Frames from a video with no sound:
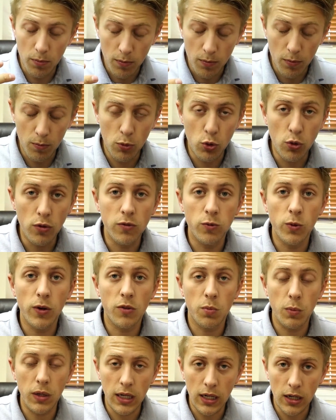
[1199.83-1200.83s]
move
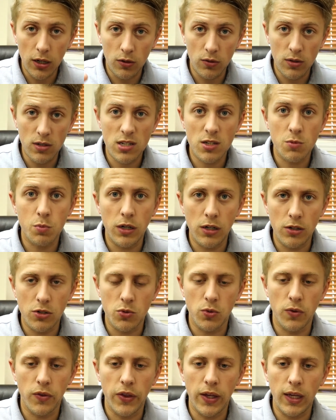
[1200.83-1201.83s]
with me here in the
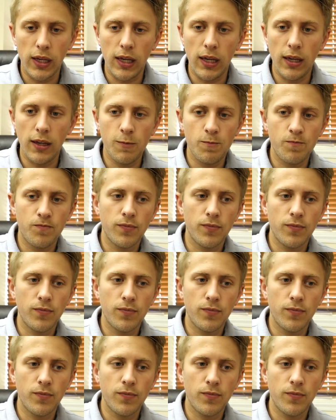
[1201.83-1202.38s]
spiritual thinking.